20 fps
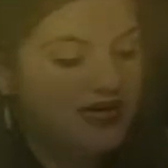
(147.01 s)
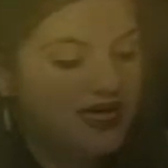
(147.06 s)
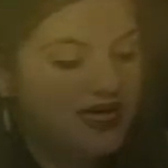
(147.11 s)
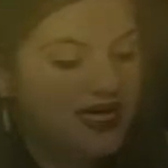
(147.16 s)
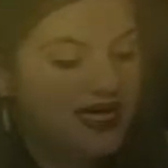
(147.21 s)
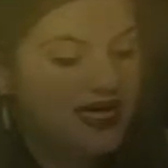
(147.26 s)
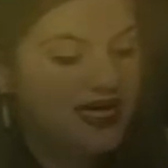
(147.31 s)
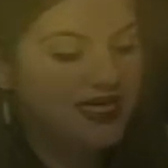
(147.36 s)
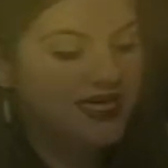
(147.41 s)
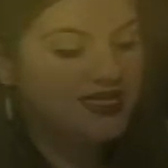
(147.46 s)

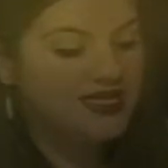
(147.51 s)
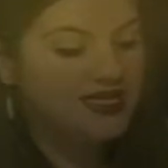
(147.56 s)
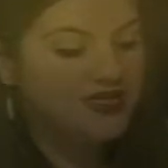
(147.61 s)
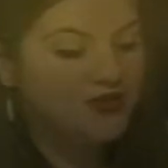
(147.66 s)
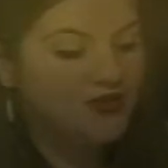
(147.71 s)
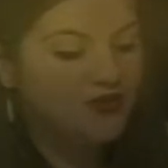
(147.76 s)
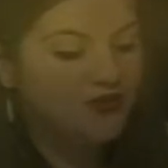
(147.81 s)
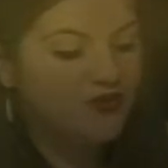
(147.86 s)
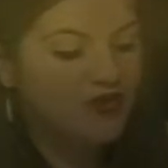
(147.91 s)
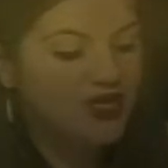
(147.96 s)
It's
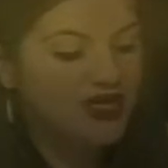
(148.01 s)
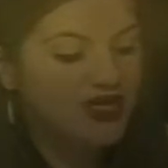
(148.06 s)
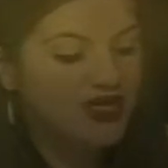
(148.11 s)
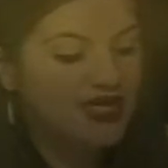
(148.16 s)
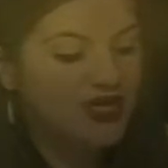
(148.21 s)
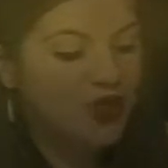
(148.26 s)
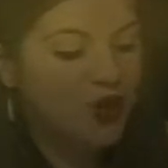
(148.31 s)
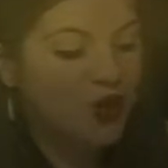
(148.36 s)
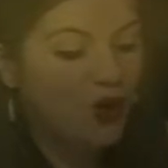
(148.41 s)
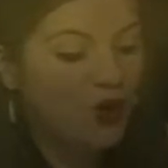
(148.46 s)
really
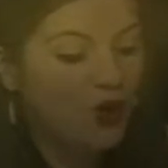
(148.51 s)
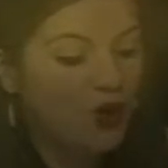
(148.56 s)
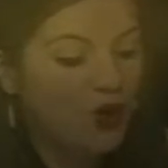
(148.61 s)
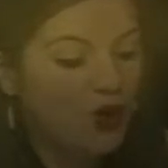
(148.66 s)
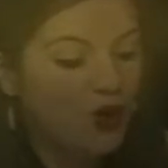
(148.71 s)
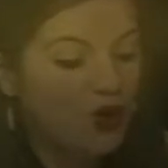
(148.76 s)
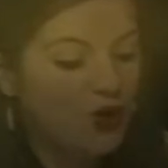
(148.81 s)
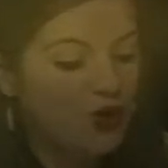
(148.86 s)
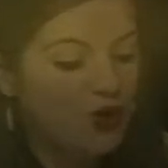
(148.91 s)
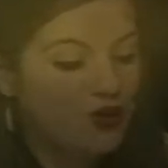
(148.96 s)

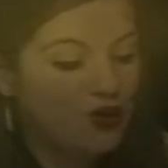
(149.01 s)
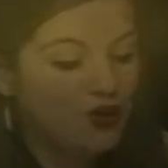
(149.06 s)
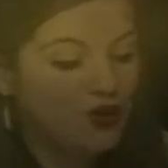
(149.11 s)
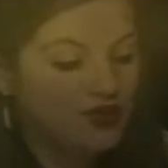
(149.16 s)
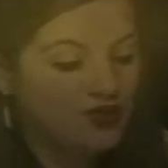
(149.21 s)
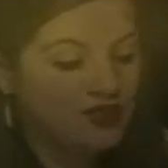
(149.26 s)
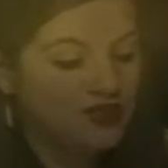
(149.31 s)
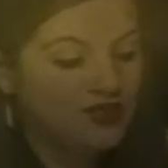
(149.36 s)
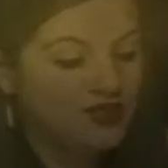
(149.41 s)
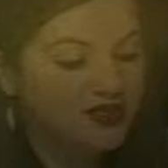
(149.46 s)

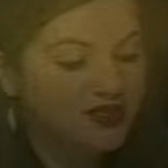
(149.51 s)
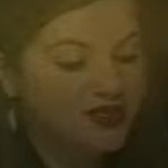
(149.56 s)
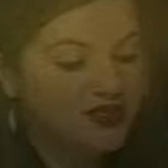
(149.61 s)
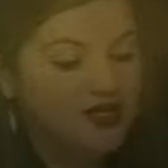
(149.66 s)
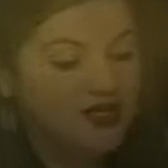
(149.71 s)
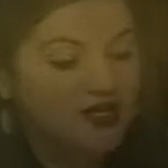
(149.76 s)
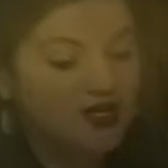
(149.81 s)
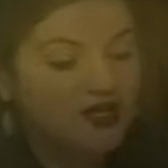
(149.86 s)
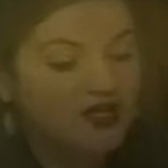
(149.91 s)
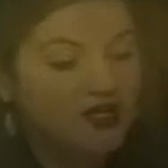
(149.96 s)
cold.
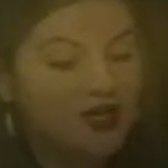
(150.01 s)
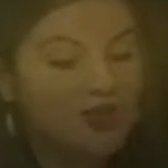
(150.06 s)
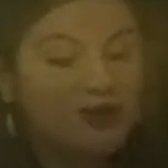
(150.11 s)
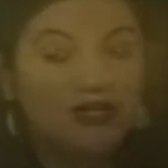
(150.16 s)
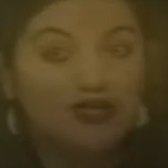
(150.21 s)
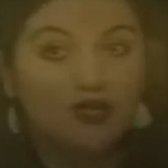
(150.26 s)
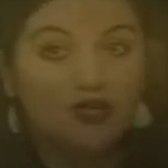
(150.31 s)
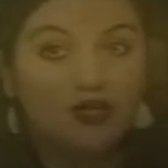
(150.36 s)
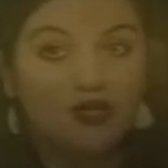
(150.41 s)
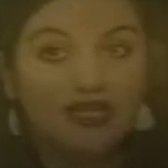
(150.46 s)
So that
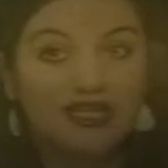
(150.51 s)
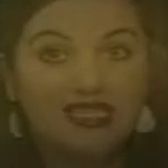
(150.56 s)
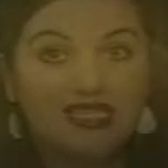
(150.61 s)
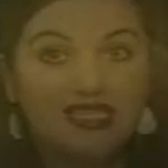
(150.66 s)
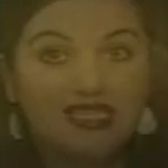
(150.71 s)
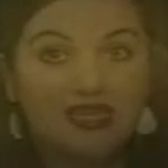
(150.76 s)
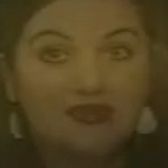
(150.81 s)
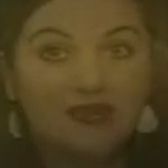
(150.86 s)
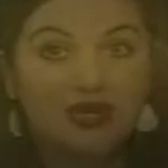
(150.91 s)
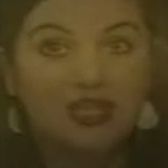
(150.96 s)
makes me really
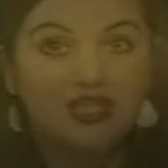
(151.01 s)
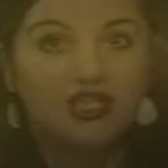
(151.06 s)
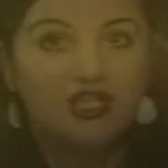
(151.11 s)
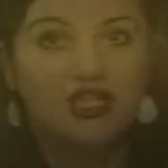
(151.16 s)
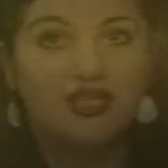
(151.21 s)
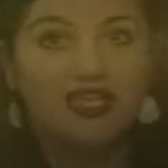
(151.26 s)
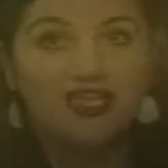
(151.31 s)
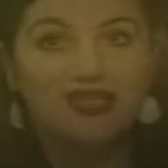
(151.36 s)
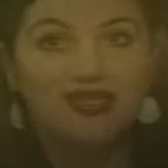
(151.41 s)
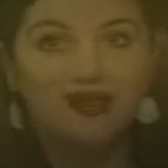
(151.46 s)

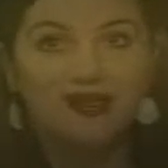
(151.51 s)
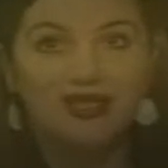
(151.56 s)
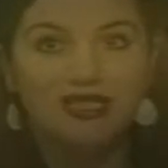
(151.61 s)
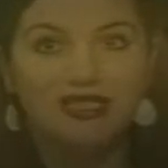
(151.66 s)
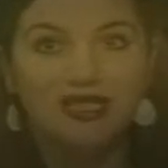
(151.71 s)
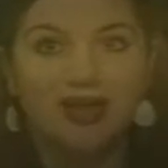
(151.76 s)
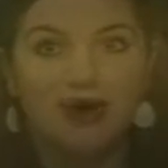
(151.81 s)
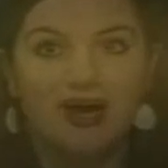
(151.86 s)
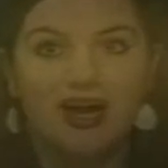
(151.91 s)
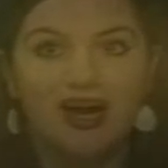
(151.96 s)
suspicious. What's
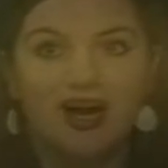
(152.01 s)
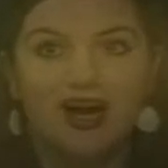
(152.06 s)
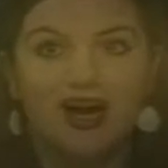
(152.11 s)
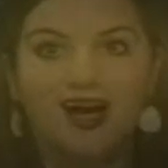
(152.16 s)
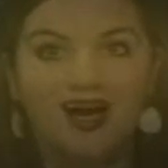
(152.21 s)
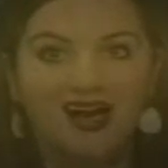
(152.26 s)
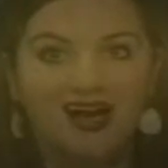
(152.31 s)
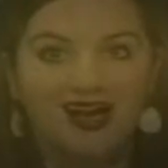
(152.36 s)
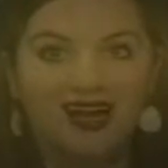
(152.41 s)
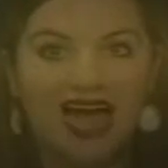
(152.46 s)
going
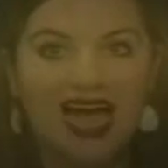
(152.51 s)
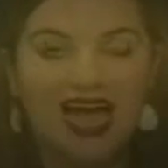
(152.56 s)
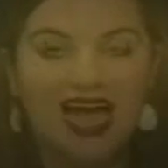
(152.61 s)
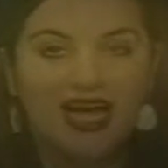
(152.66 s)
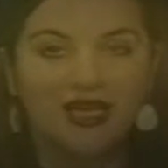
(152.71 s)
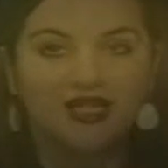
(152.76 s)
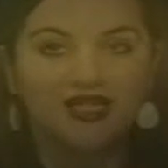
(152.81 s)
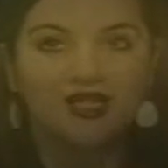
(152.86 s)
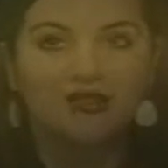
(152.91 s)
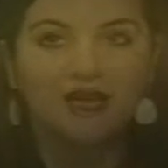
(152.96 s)
on? I
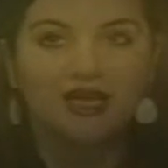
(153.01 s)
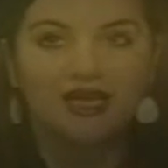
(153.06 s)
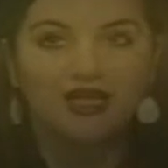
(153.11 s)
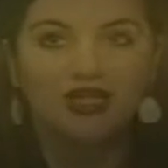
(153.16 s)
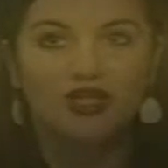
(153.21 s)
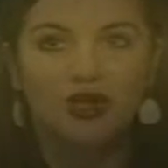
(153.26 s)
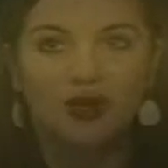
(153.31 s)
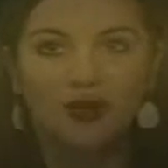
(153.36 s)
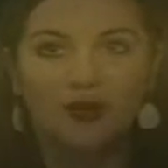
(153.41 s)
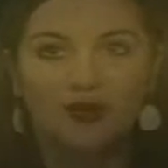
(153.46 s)
actually made a
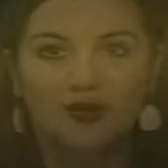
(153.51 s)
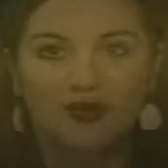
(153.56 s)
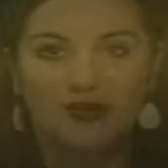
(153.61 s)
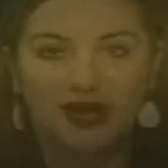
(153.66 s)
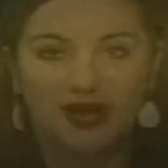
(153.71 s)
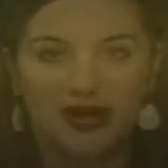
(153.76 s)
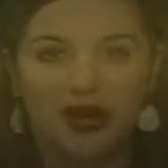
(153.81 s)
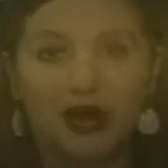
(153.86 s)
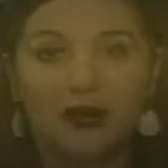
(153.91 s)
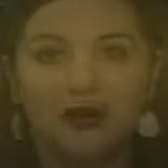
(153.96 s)
joke with one of
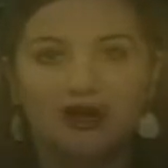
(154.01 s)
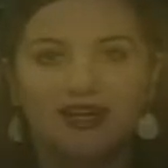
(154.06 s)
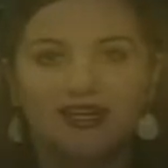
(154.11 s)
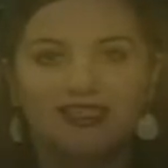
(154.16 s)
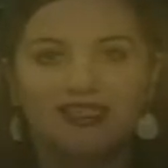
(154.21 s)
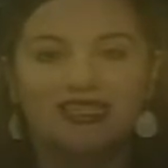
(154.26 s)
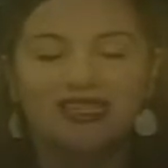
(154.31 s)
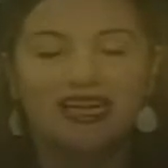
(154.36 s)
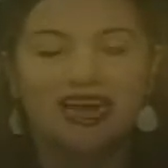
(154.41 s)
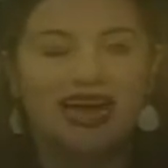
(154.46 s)
my
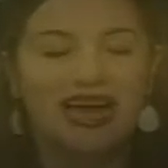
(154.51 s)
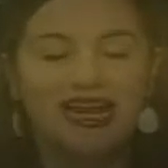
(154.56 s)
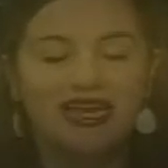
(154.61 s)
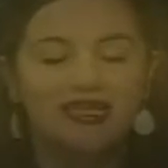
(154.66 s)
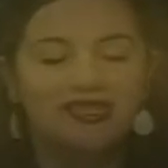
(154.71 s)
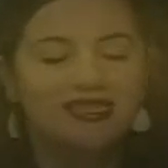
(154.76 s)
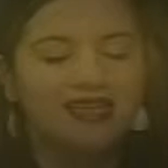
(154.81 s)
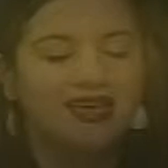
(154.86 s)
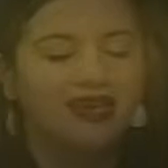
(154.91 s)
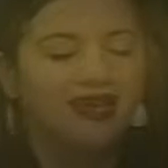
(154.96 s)
coworkers today. And I
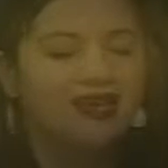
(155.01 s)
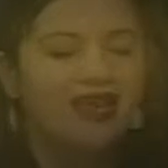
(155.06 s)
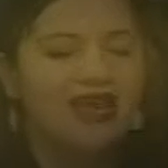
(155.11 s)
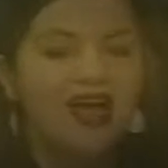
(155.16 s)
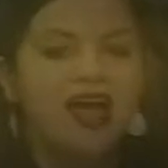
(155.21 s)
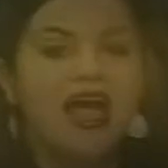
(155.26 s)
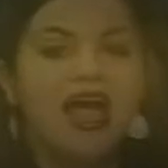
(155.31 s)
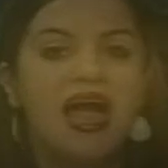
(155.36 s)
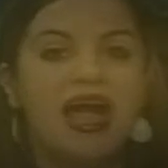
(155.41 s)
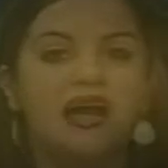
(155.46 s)
said,
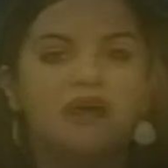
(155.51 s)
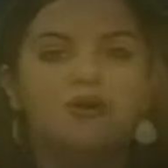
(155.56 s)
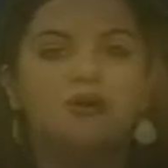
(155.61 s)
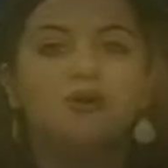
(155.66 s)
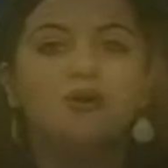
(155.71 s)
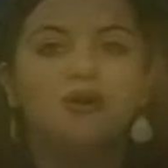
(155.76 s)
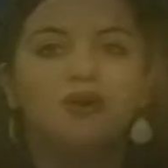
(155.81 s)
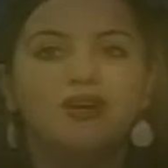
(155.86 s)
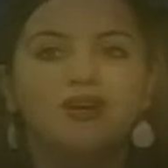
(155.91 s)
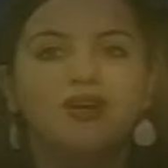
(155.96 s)
Al
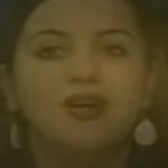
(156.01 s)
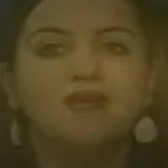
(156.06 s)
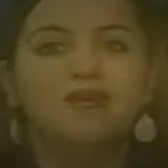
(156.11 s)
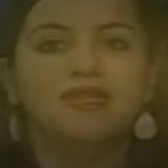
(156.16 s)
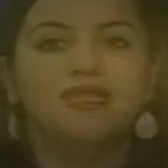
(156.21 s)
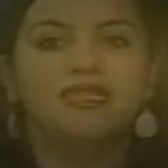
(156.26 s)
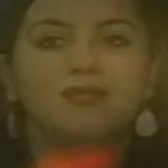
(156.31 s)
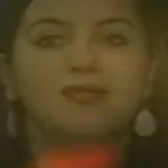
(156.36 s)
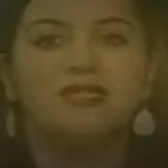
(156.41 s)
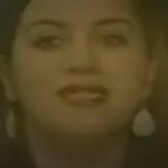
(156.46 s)
Gore
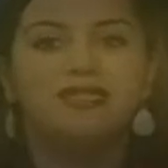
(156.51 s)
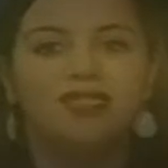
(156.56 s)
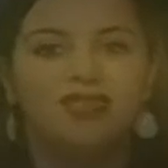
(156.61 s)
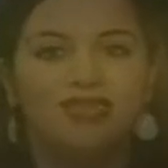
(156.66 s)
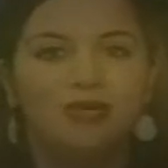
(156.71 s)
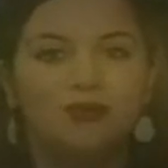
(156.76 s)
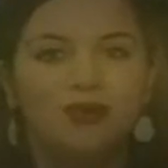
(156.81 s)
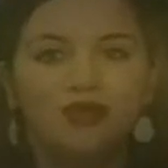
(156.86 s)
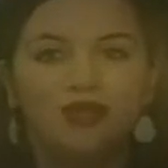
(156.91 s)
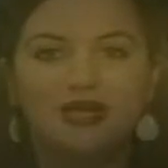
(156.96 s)
must be
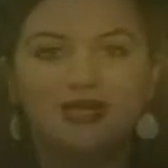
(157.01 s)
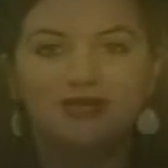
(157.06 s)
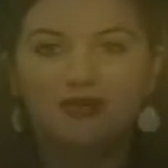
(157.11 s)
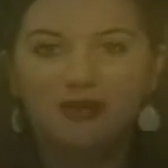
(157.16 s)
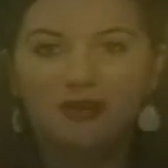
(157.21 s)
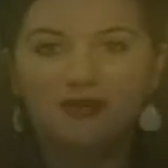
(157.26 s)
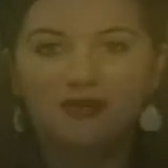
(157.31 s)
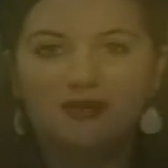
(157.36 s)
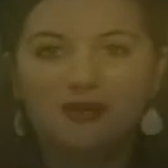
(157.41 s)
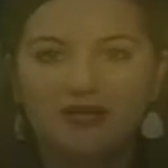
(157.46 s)
sitting with his
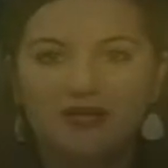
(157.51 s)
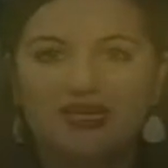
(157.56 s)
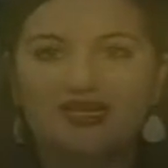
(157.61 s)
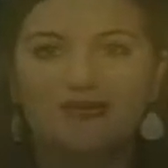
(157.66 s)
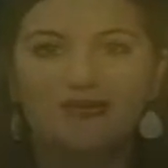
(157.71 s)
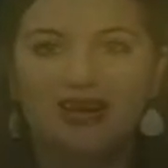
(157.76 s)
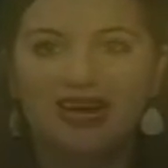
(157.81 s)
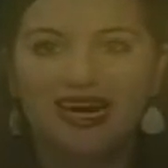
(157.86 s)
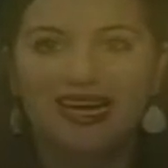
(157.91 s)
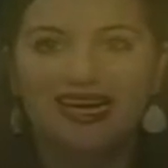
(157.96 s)
Nobel Peace
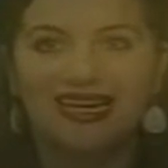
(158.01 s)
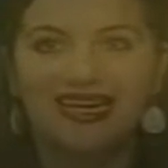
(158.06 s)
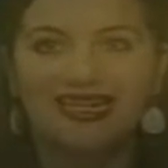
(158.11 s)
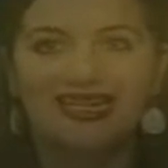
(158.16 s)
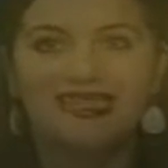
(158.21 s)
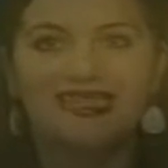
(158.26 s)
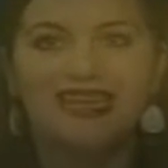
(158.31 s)
Prize